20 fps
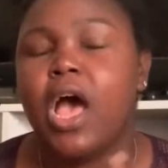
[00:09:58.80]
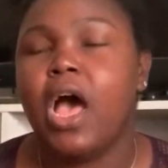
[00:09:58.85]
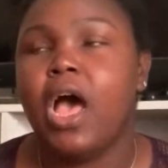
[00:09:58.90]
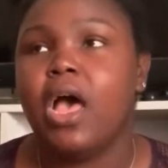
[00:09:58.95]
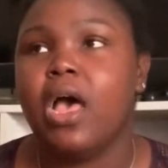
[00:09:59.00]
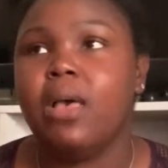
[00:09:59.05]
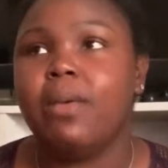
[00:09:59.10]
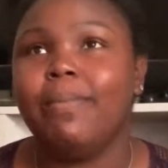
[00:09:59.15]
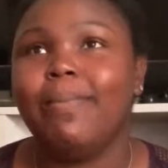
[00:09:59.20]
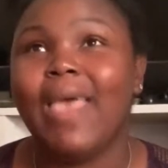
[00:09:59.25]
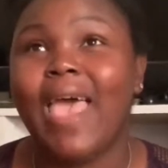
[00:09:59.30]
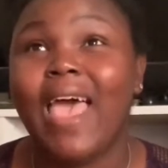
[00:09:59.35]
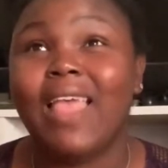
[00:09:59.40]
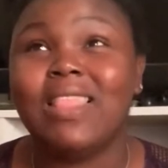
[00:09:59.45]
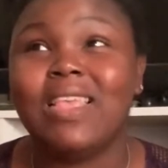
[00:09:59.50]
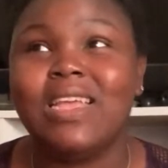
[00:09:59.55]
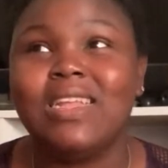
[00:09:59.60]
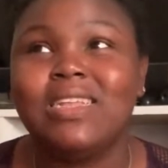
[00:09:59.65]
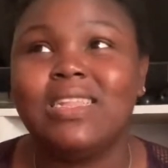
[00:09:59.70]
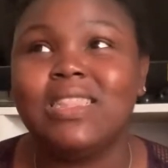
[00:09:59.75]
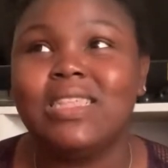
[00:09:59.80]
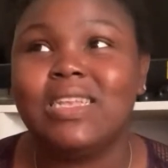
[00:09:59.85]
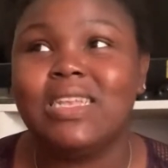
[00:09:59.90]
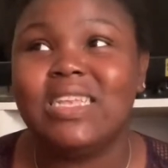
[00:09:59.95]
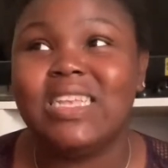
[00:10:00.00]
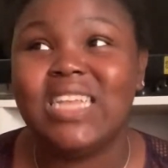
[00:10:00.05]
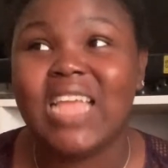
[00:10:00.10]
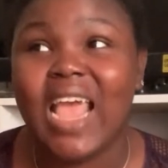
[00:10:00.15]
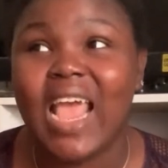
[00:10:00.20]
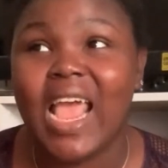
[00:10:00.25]
At the end of the
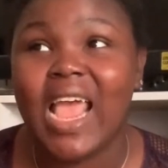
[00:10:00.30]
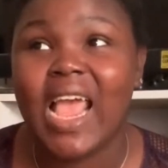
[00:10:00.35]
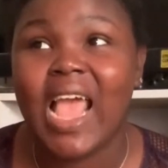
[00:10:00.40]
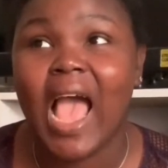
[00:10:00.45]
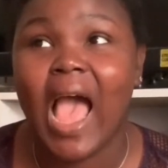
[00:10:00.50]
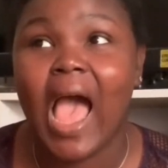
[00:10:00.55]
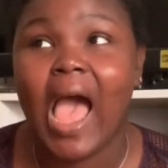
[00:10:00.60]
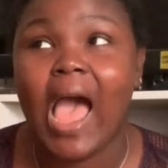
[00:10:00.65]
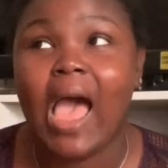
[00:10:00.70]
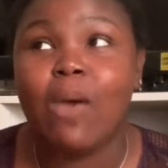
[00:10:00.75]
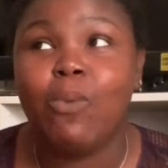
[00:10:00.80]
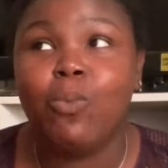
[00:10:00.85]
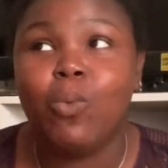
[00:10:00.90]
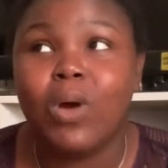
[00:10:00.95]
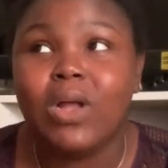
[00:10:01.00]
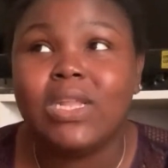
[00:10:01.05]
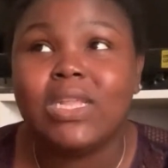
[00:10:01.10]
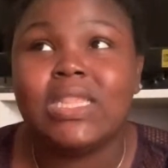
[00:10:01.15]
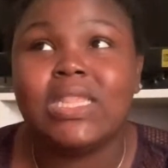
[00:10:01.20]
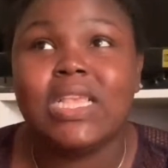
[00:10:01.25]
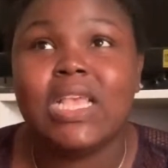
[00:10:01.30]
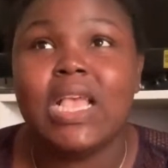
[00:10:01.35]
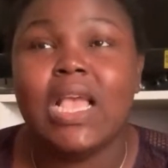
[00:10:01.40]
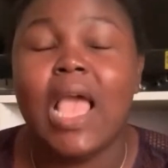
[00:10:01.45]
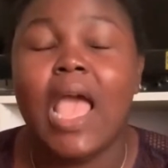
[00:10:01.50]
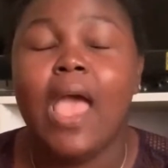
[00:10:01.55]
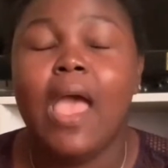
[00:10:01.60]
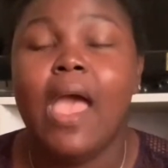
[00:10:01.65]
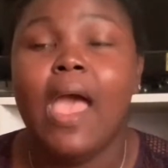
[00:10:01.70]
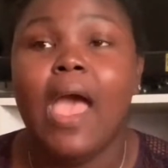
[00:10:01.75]
day, I want to
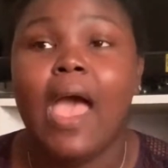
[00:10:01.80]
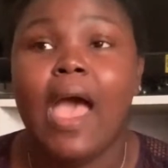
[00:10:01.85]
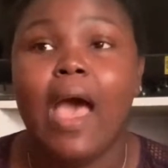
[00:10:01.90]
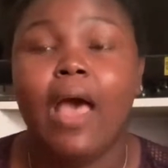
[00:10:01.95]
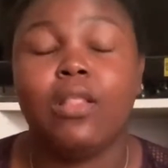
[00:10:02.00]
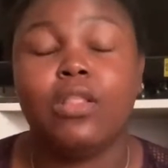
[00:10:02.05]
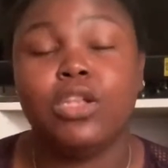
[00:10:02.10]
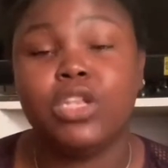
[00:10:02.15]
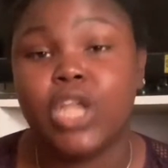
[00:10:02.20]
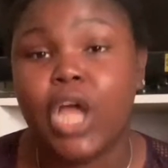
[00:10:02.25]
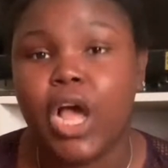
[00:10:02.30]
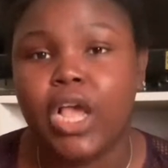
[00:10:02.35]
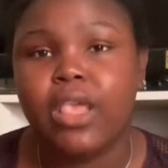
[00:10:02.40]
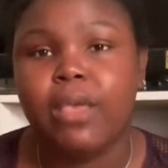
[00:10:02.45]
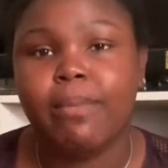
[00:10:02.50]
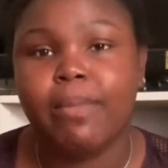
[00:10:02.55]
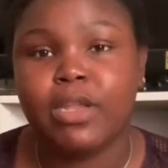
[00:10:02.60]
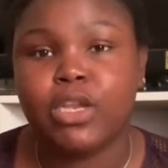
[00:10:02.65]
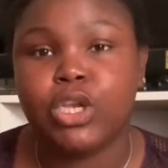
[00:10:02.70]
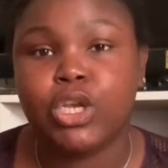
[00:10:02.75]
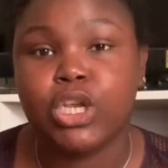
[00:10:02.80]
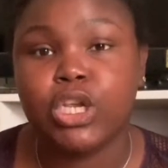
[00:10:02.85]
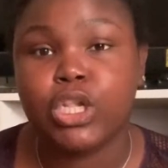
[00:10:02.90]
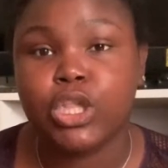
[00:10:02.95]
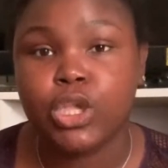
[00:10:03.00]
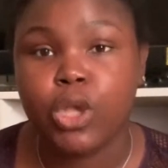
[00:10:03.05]
see how the documentary is